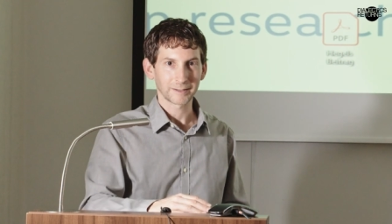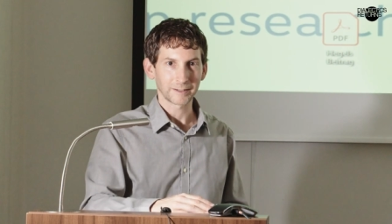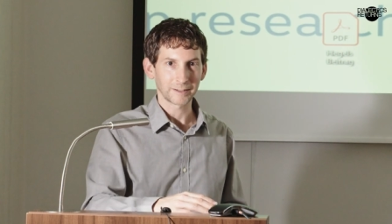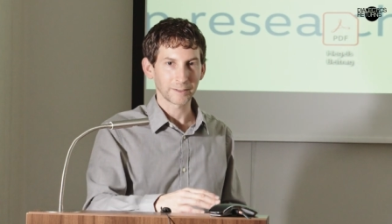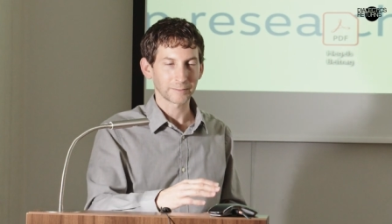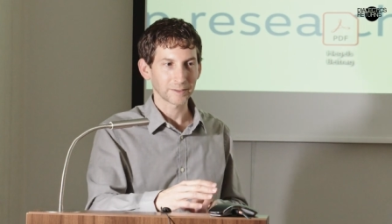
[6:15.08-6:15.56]

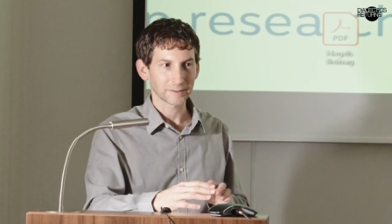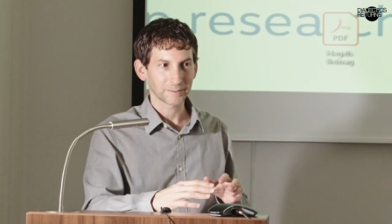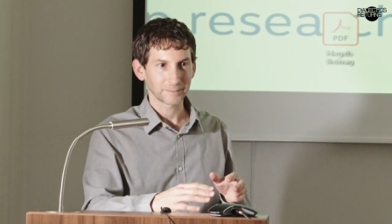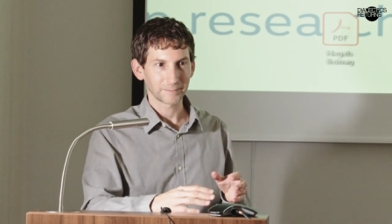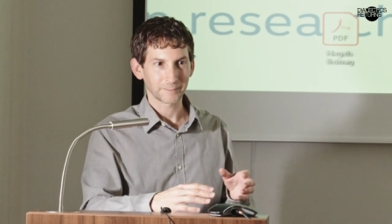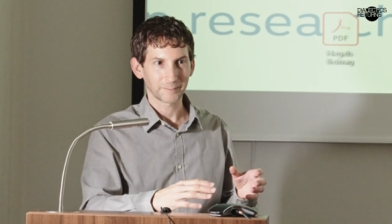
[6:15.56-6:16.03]
All of his
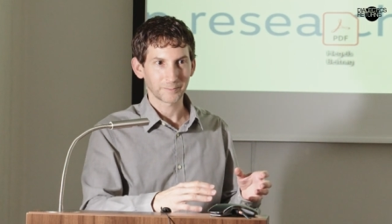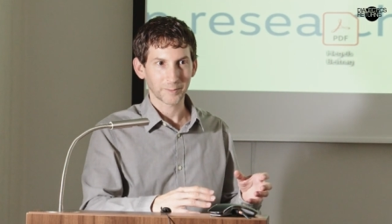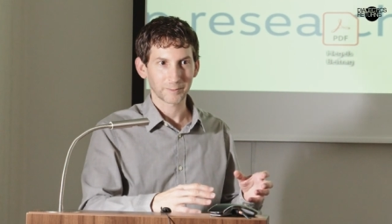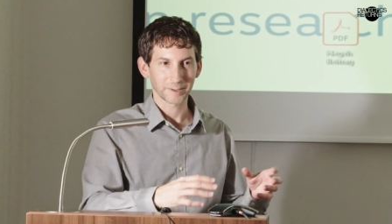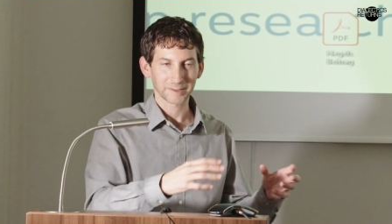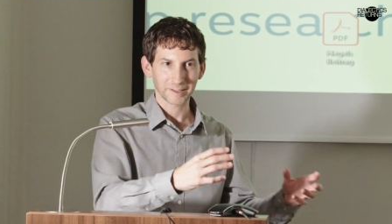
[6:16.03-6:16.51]

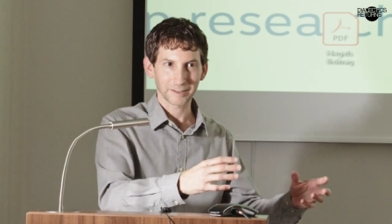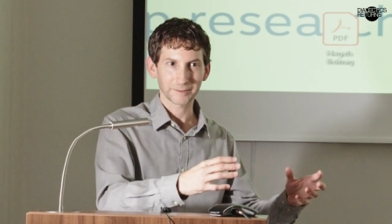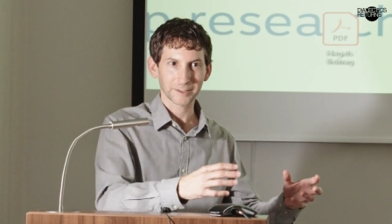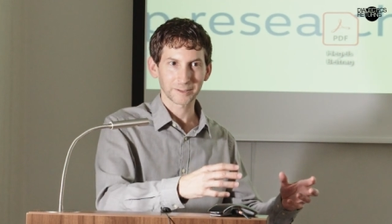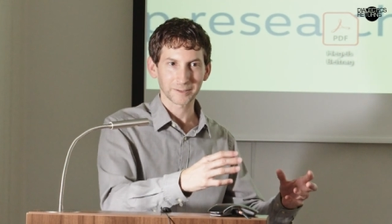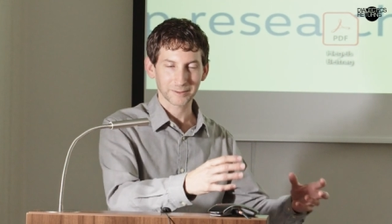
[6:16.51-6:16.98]

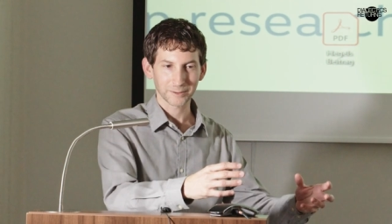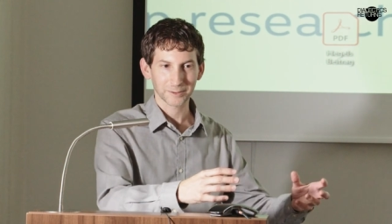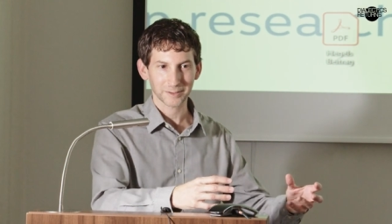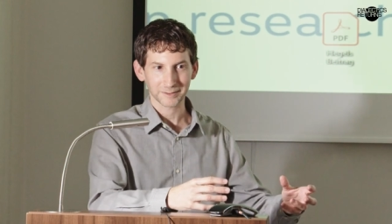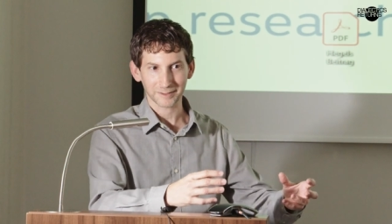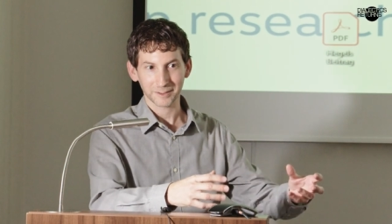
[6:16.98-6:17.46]
philosophical
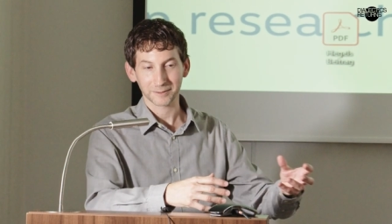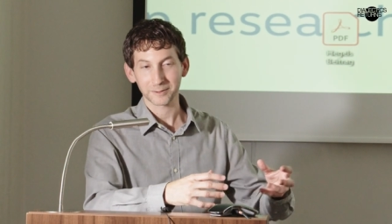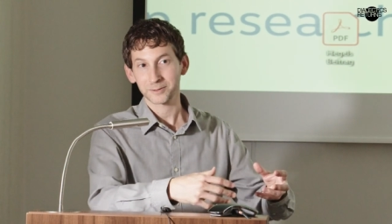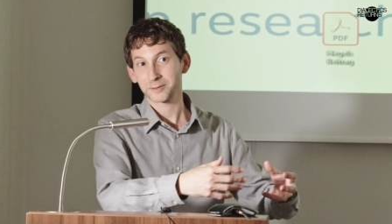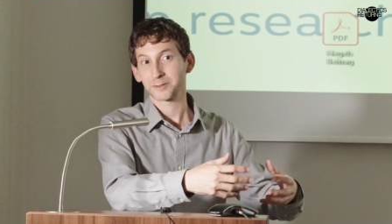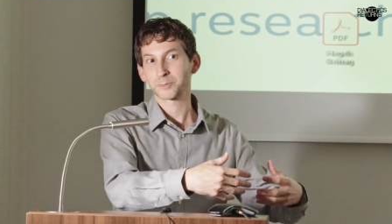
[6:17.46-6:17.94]
assertions are
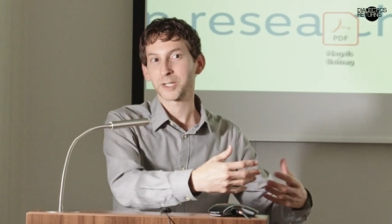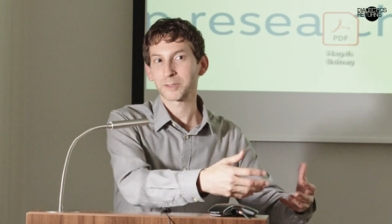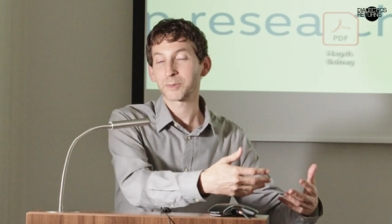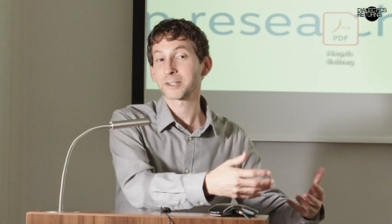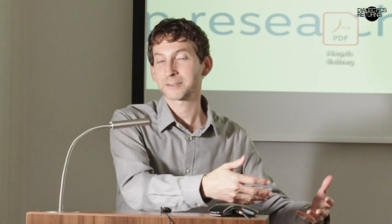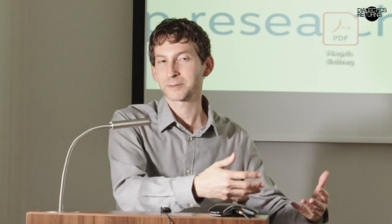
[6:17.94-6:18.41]
assertions
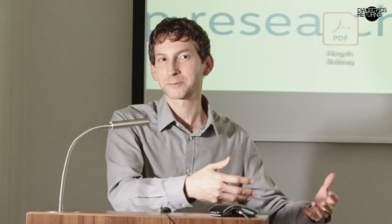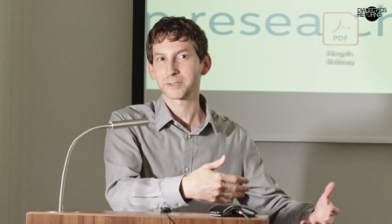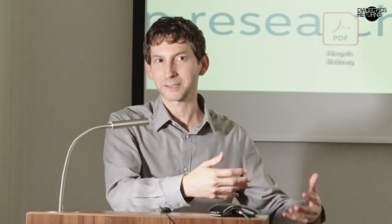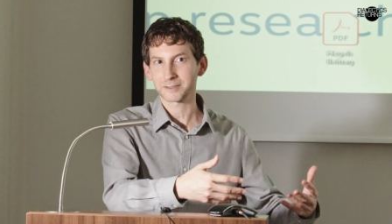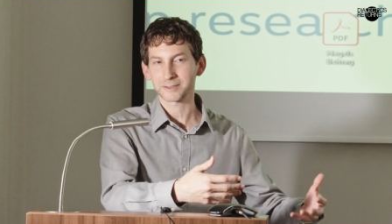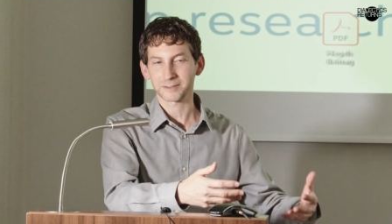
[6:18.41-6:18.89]
made by some
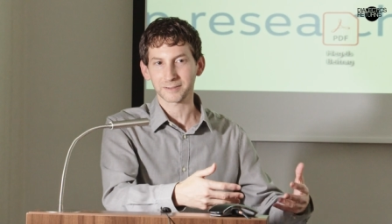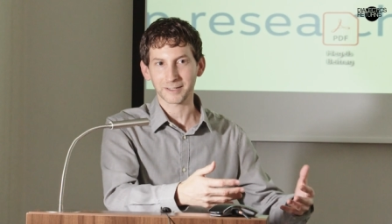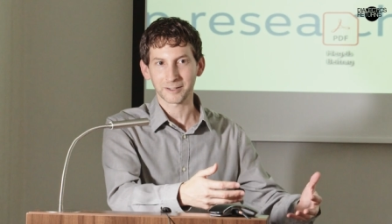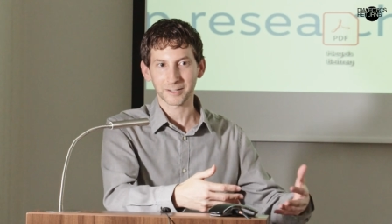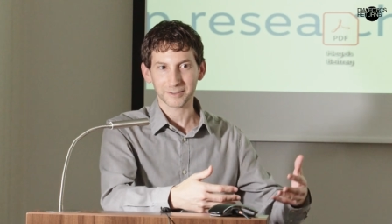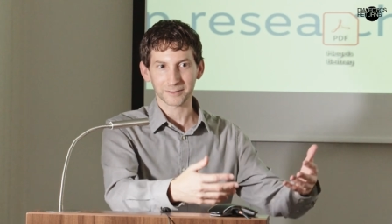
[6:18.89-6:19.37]
fictitious
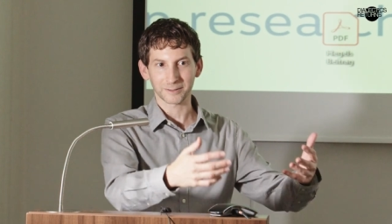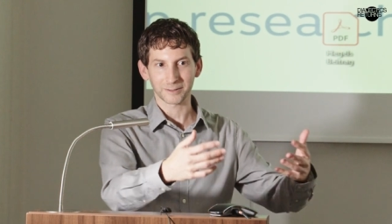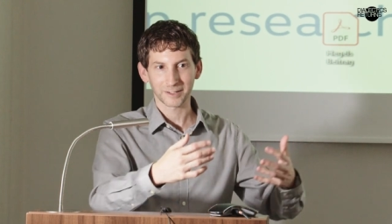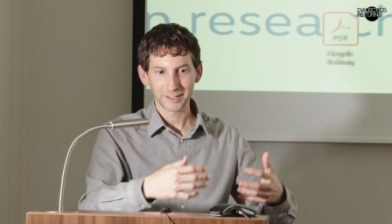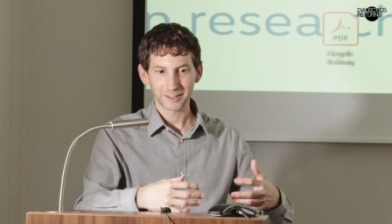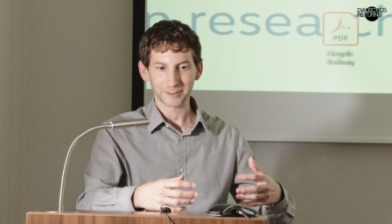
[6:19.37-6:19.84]
character
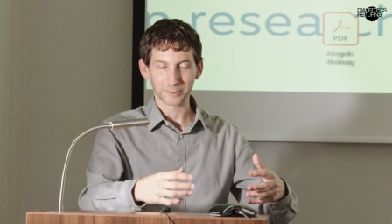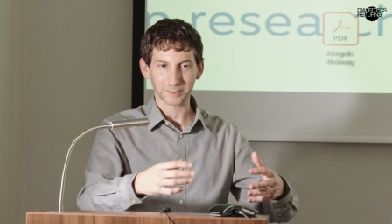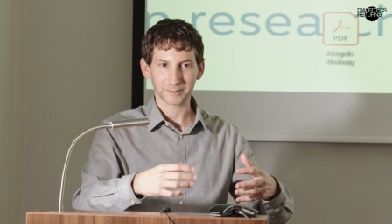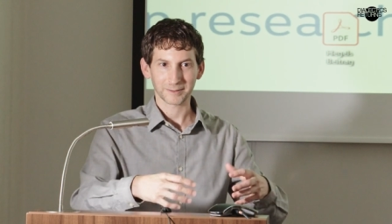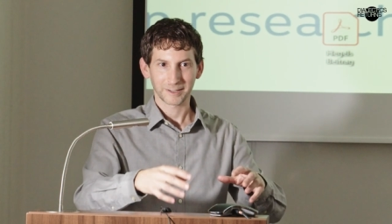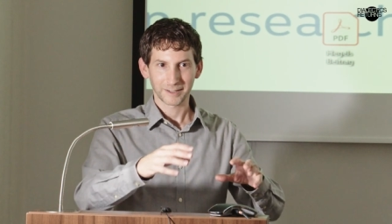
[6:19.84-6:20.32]

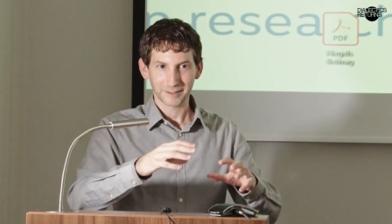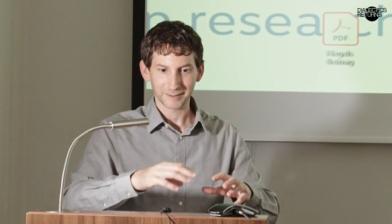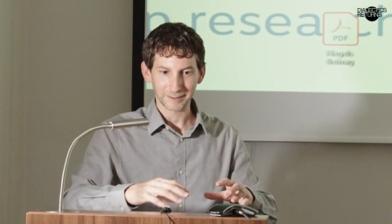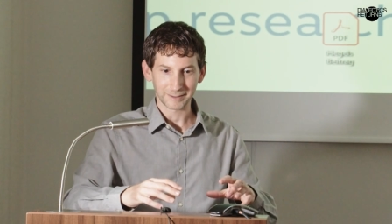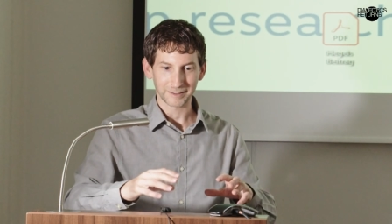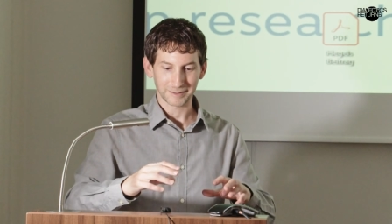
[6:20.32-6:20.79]
who's
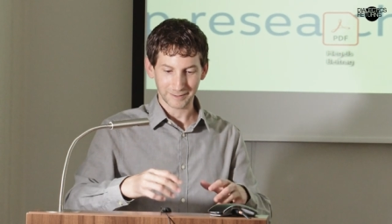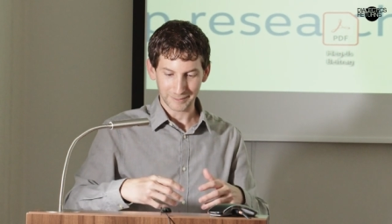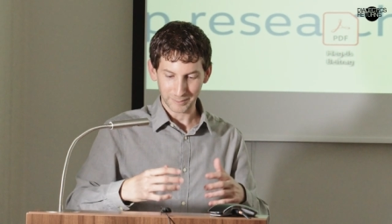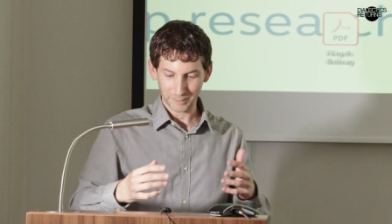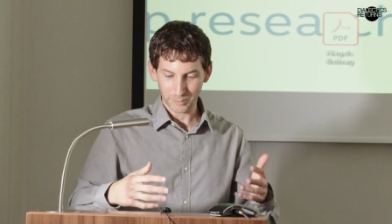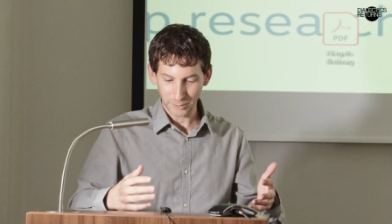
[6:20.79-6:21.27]
the
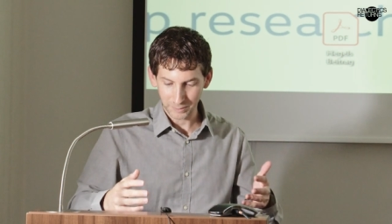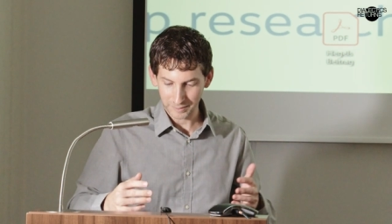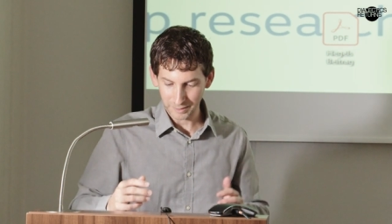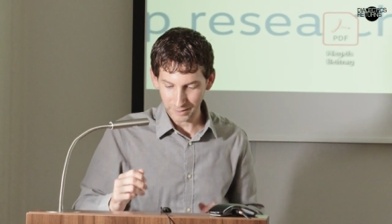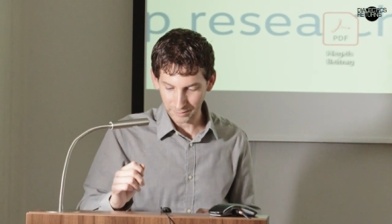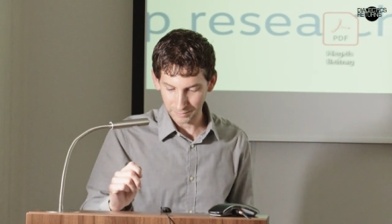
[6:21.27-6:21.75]

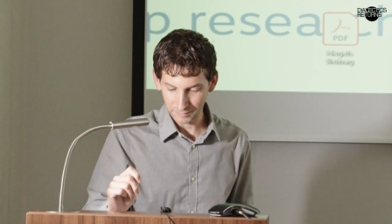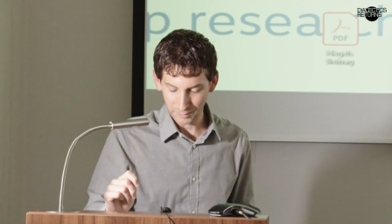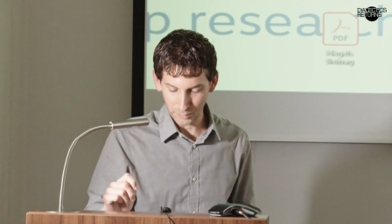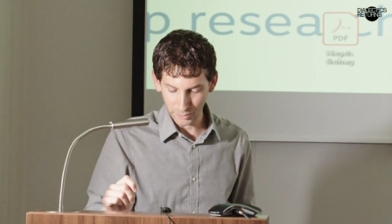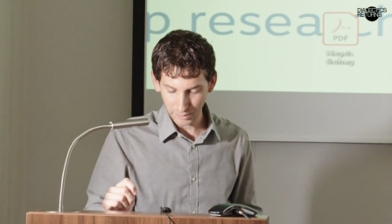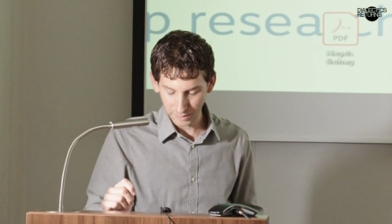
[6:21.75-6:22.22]
supposed author of
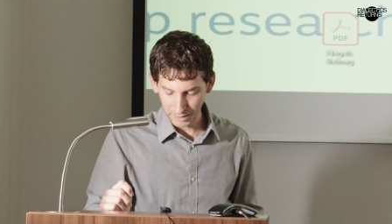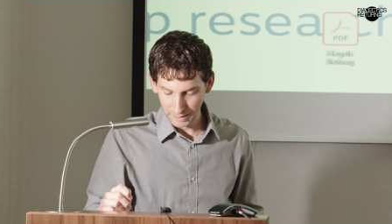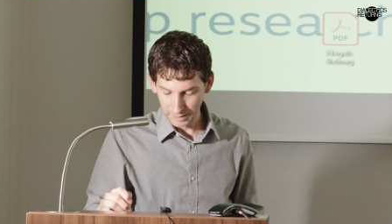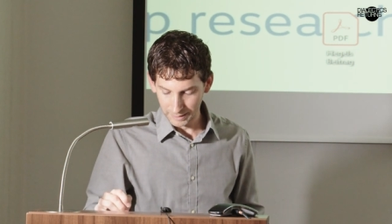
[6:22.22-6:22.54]
the book.